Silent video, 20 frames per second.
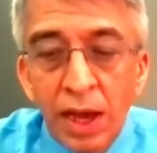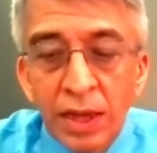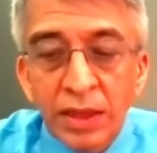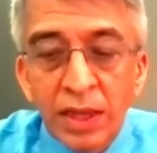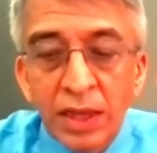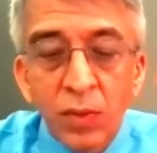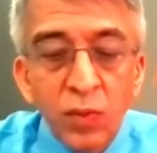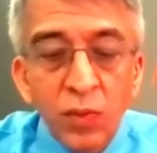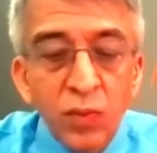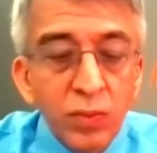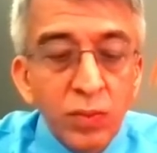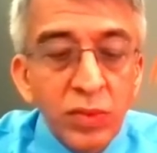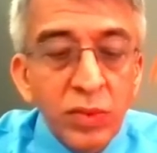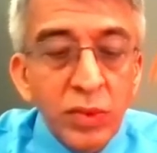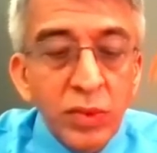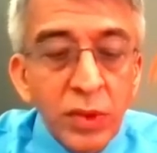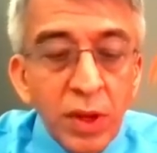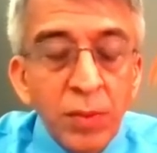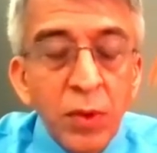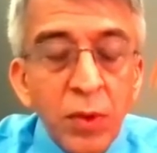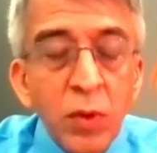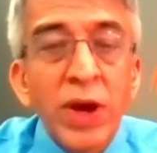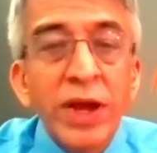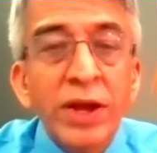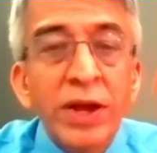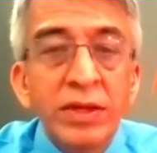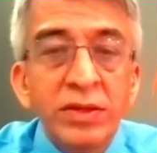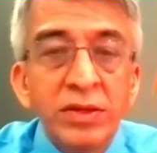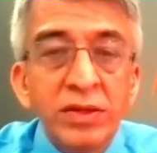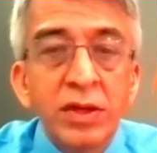I think number
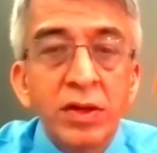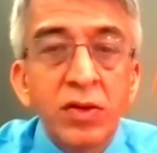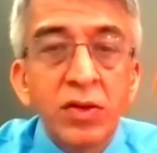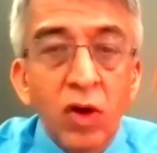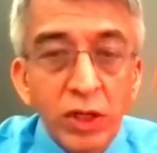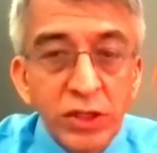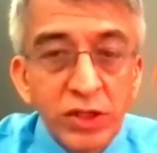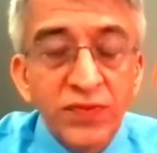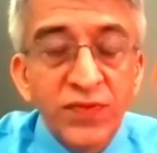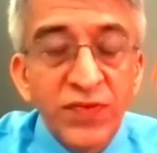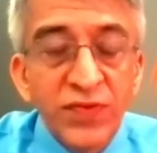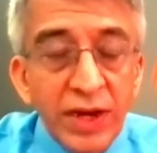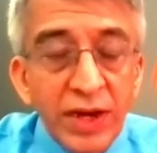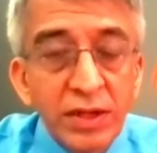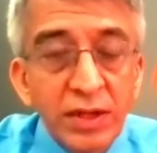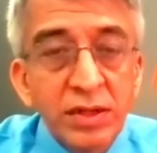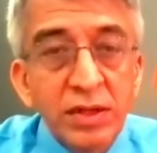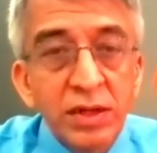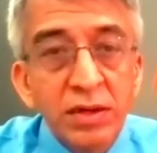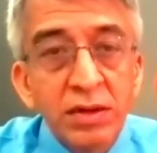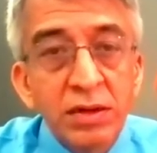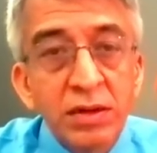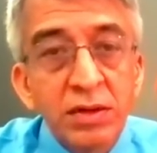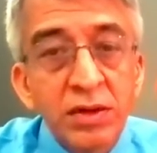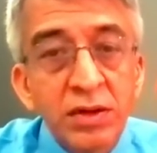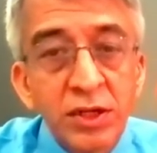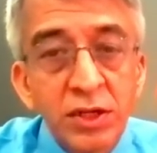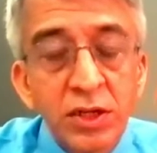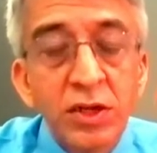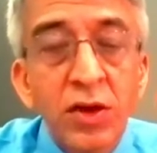one is the cost factor,
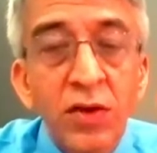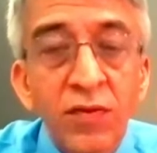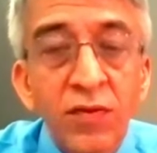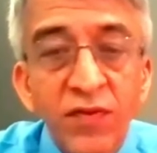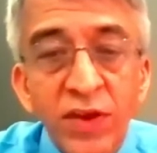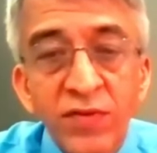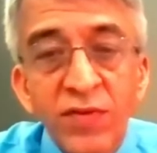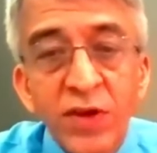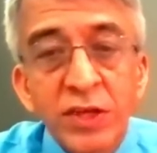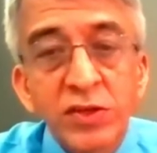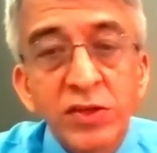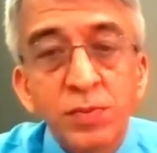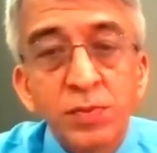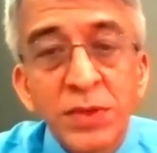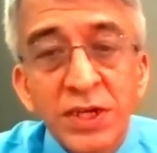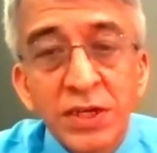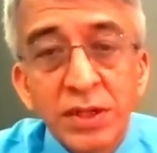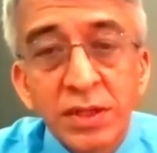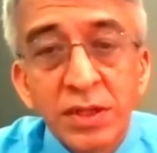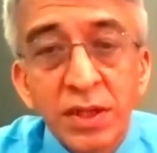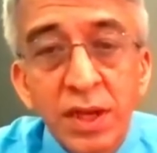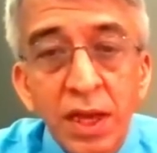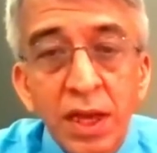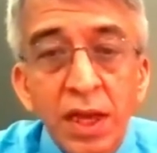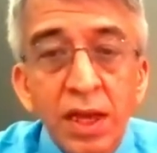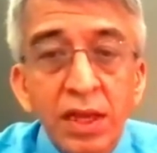return of investment.